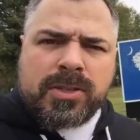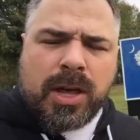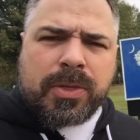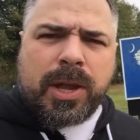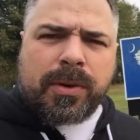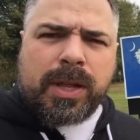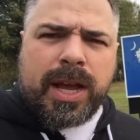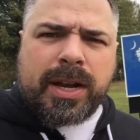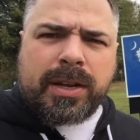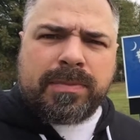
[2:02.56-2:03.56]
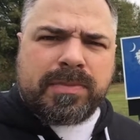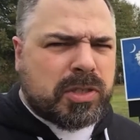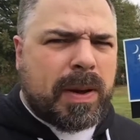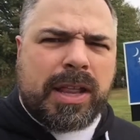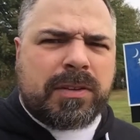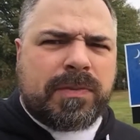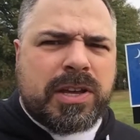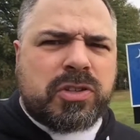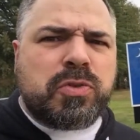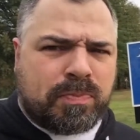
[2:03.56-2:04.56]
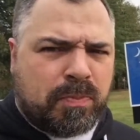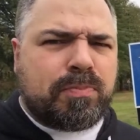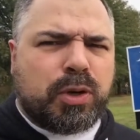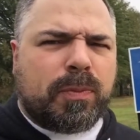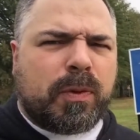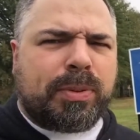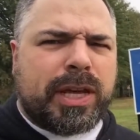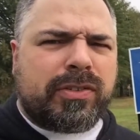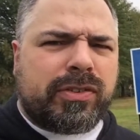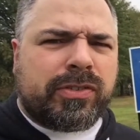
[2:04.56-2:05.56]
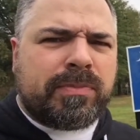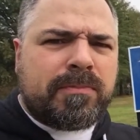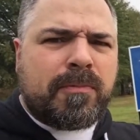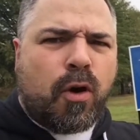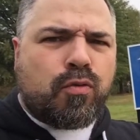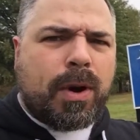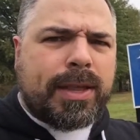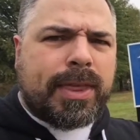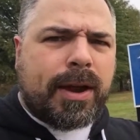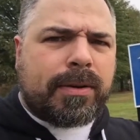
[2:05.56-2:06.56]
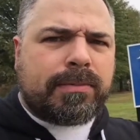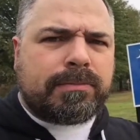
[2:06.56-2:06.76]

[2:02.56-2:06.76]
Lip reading: South Carolina, smiling faces, beautiful places, right there.